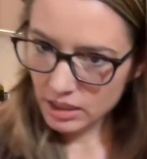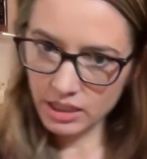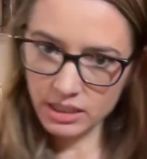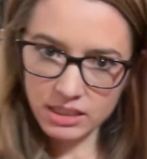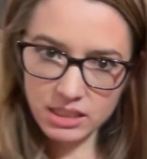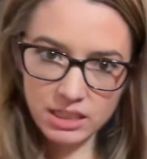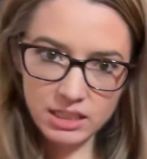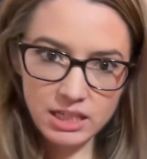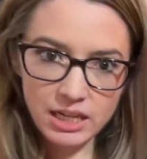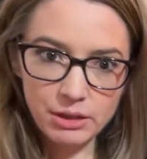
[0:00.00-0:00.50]

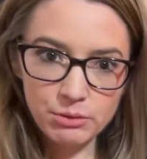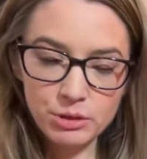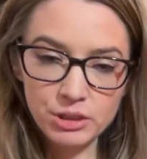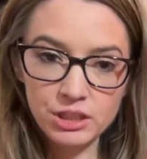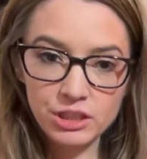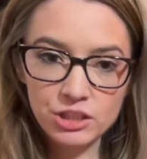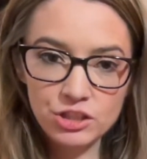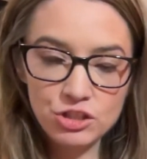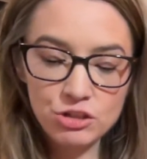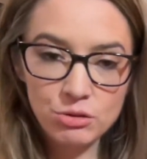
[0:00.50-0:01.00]
Today we're going
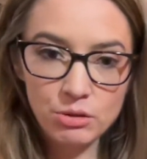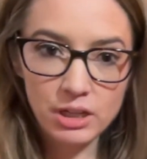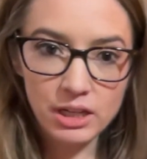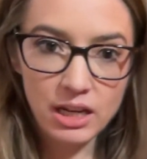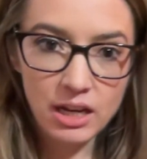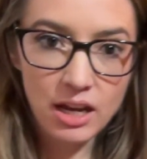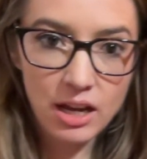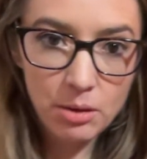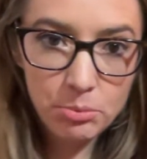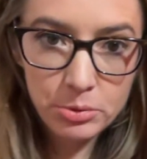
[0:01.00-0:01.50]
to do a
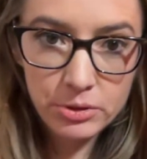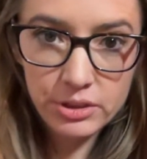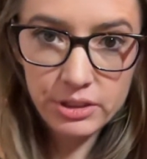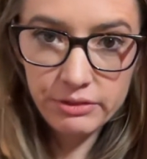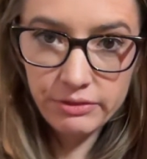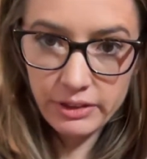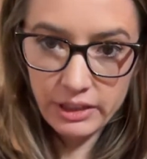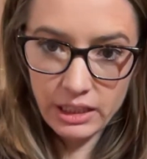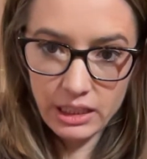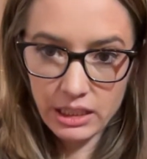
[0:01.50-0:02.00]
couple of
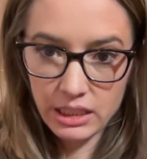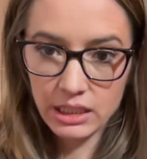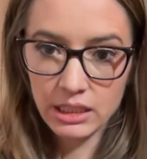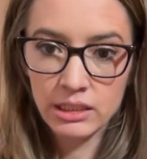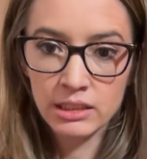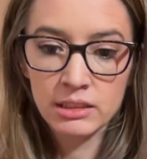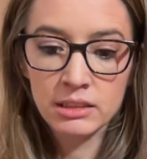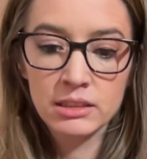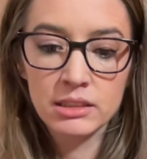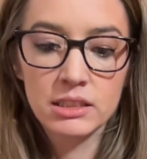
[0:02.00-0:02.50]

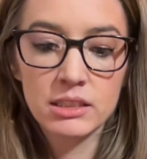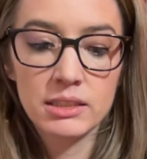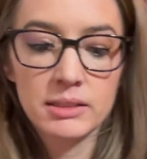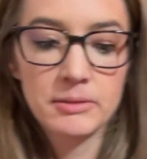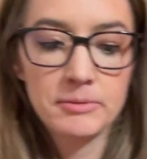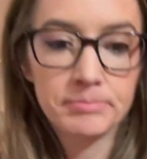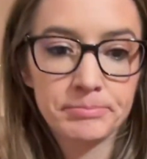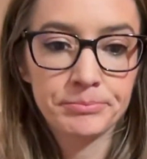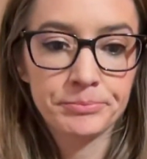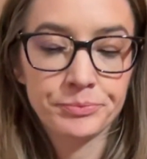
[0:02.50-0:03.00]
things.
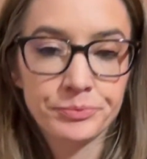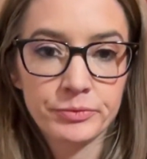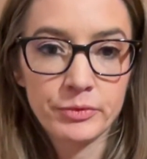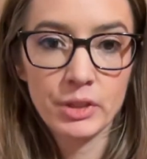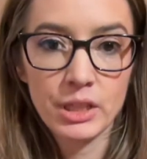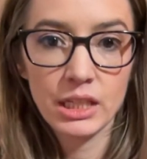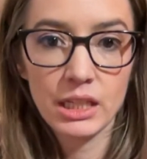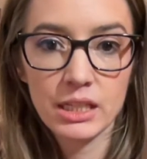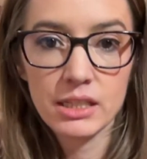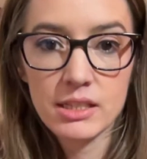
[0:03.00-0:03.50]
Let
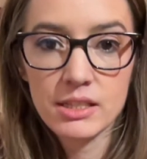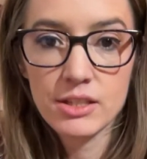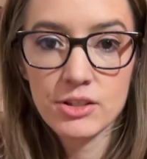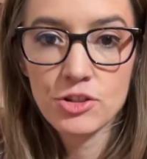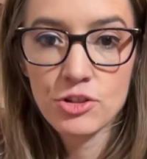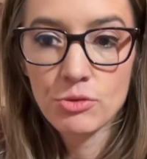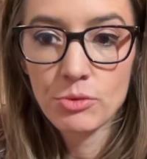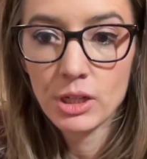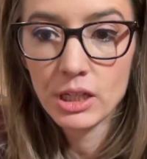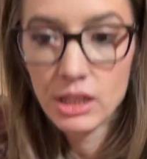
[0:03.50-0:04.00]
me get
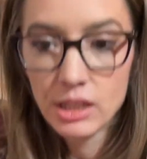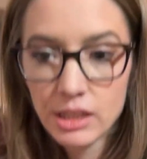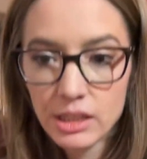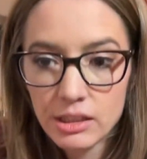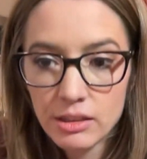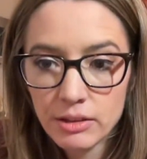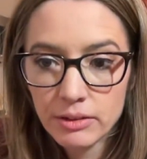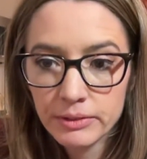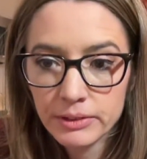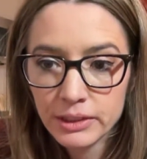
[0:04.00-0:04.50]

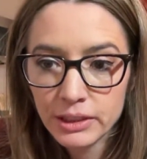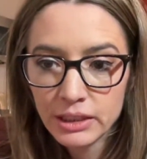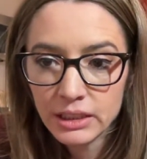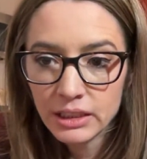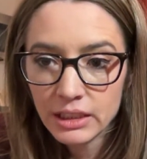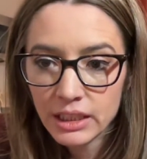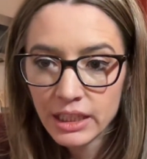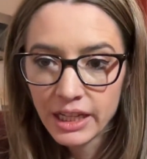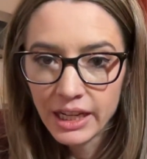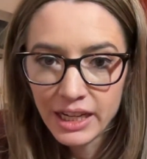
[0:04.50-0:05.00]
situated.
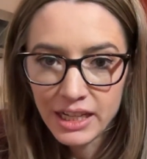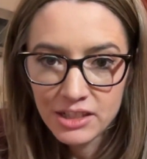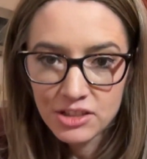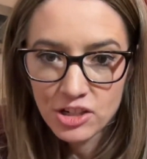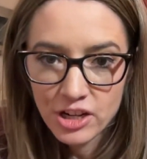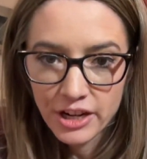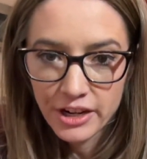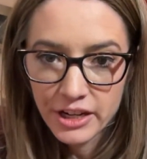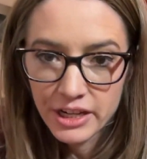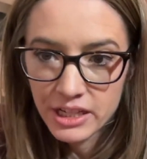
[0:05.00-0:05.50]
Hey
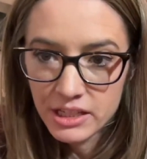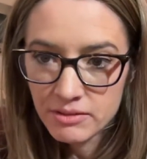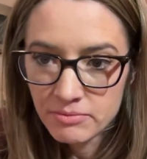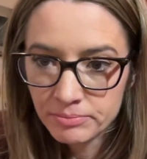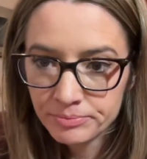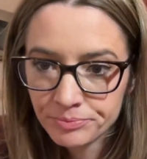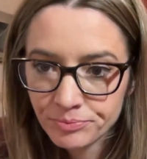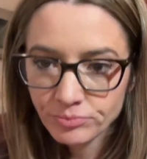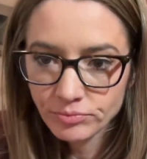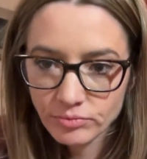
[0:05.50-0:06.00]
Jared,
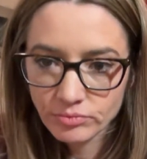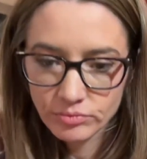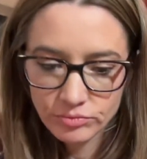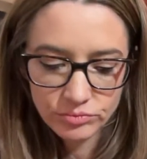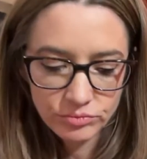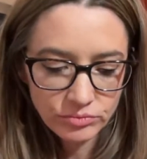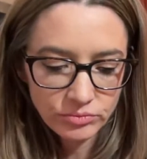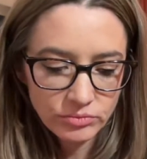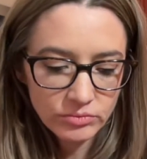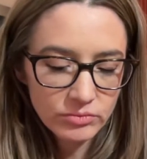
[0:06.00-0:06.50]

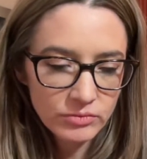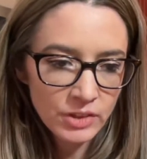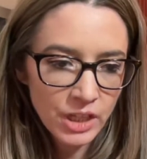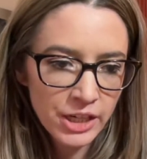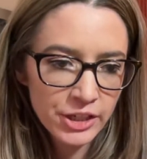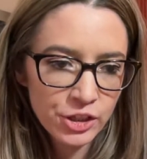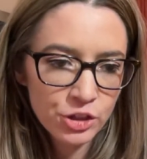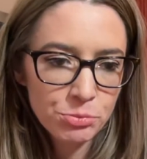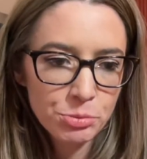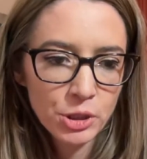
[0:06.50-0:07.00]
I
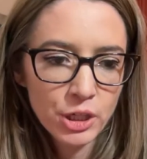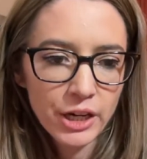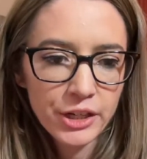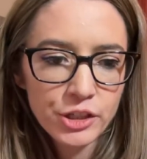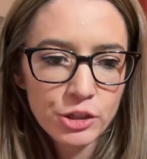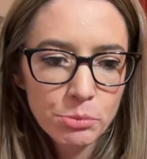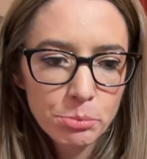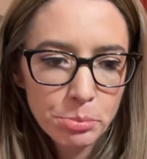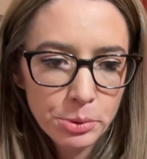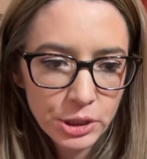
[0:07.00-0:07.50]
hope you got your
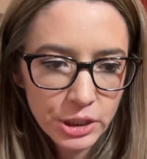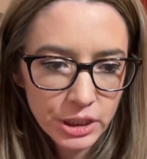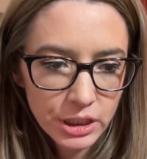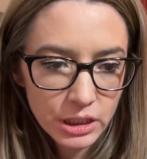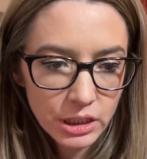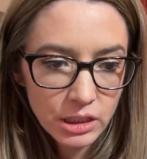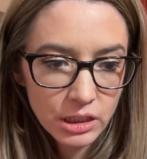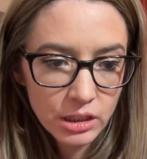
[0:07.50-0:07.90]
book.